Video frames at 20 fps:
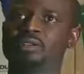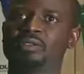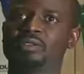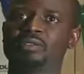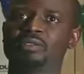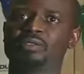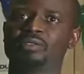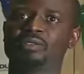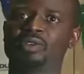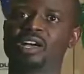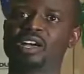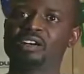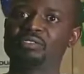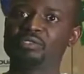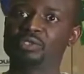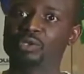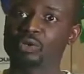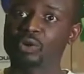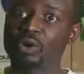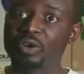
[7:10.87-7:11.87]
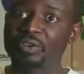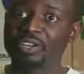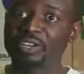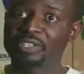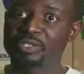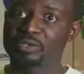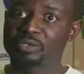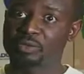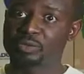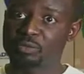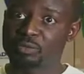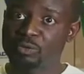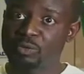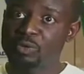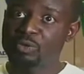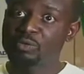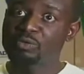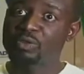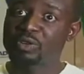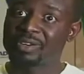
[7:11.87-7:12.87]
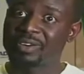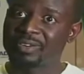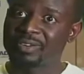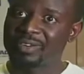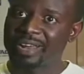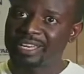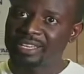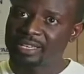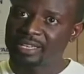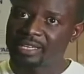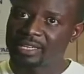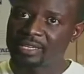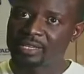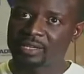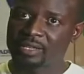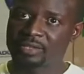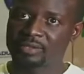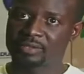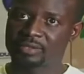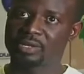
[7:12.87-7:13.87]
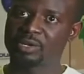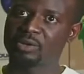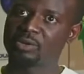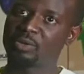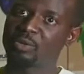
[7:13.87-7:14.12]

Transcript: to have the courage to vote for the right leaders that will